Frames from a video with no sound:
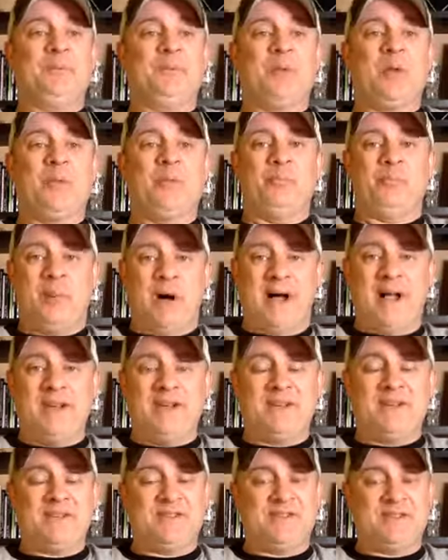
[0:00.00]

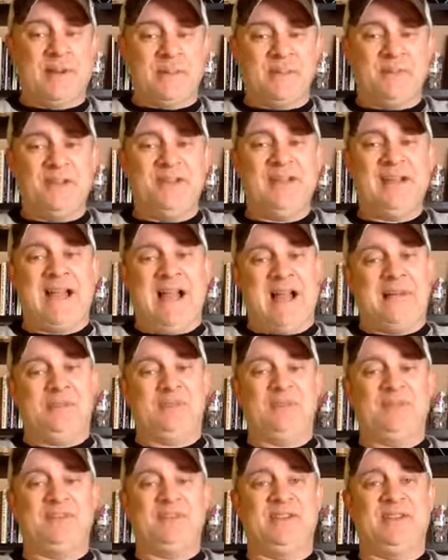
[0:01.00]
but something
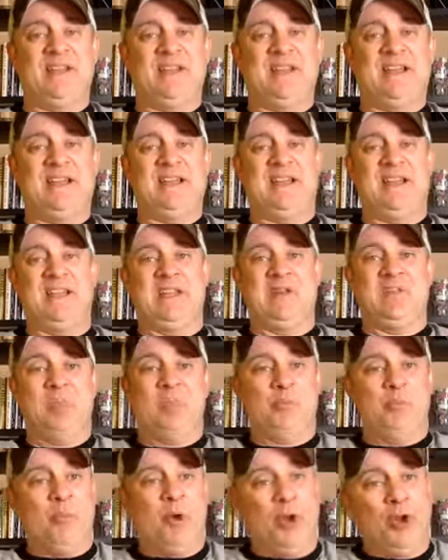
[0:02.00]
happened today in
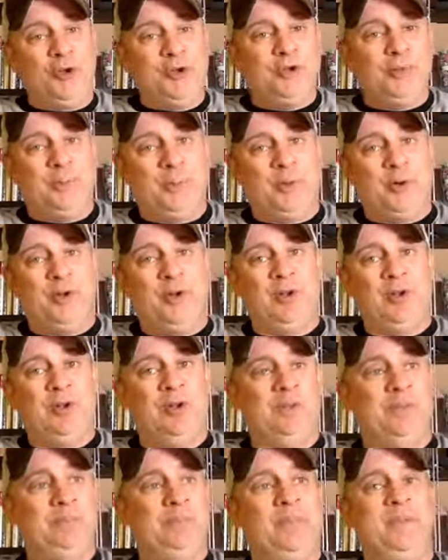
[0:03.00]

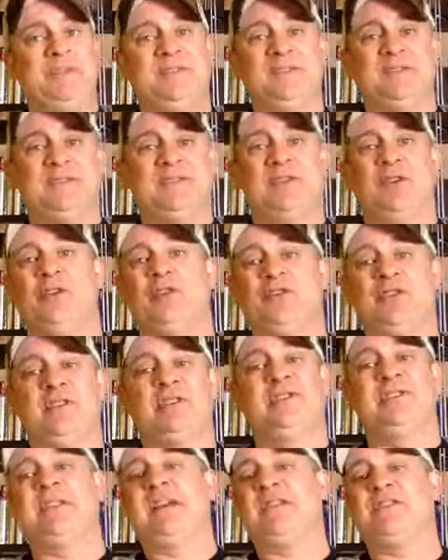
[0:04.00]
multiple business
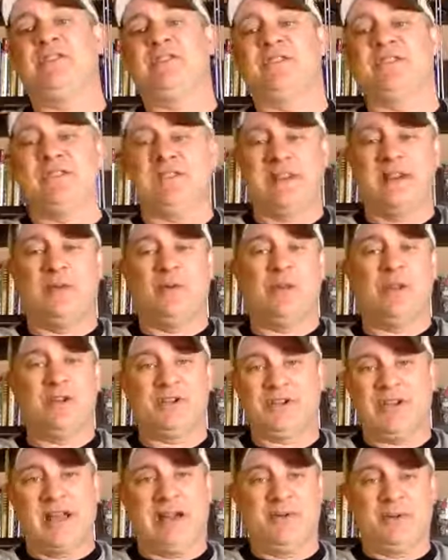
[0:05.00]
coaching sessions that I want to
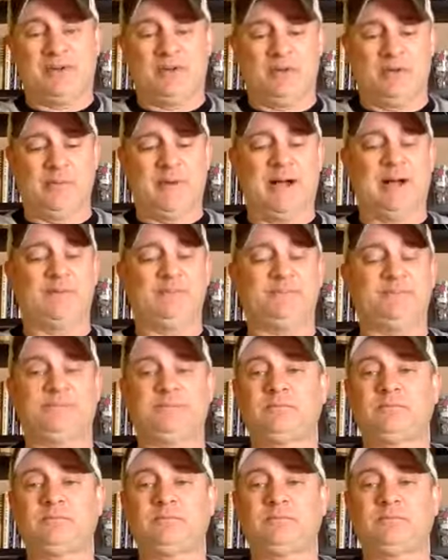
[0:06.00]
chat with you about.